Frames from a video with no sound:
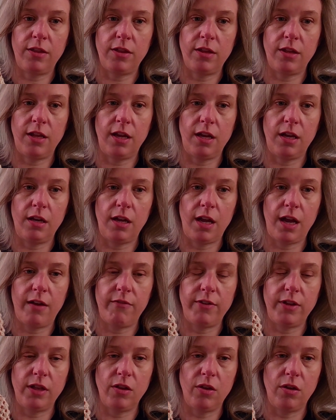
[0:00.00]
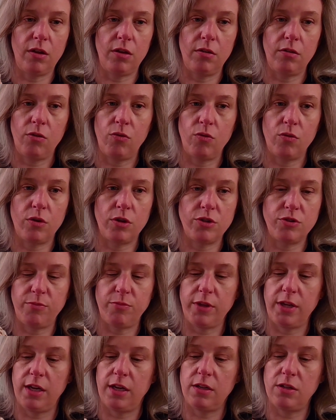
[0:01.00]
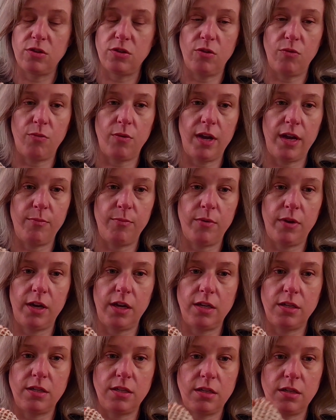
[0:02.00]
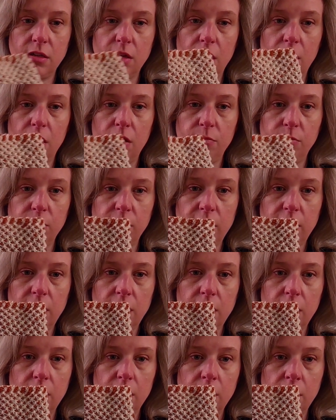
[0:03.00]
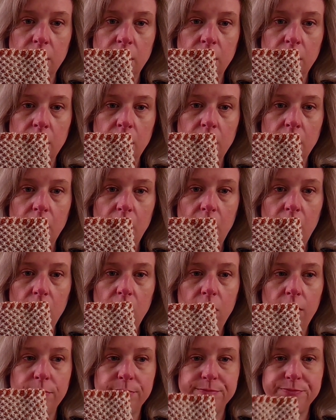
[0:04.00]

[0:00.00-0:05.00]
and then having the orange bleed into the white, but it did not bleed at all.